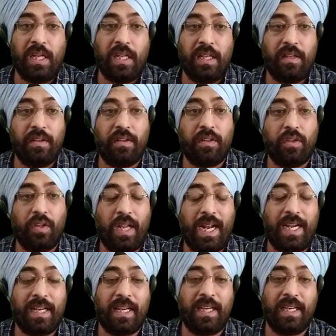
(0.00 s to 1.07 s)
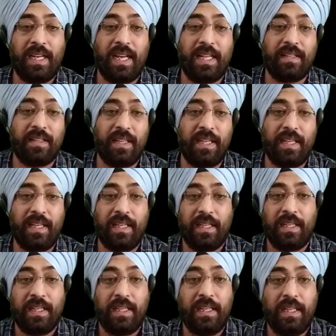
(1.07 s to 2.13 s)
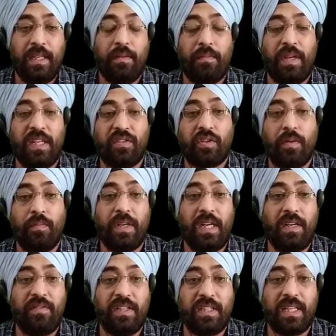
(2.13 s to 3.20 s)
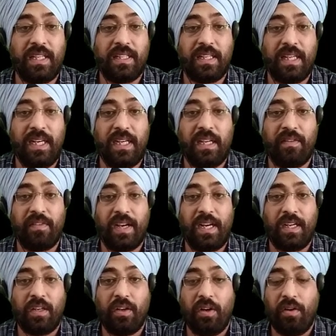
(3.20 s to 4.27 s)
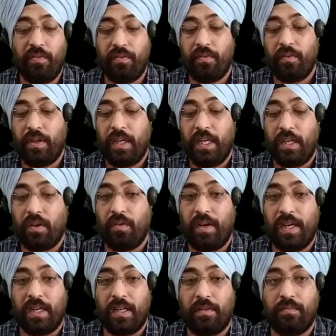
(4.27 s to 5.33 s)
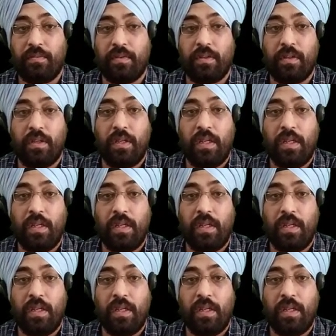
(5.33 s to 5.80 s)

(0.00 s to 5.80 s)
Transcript: that ring as a base component which has greater variety of heteroatoms.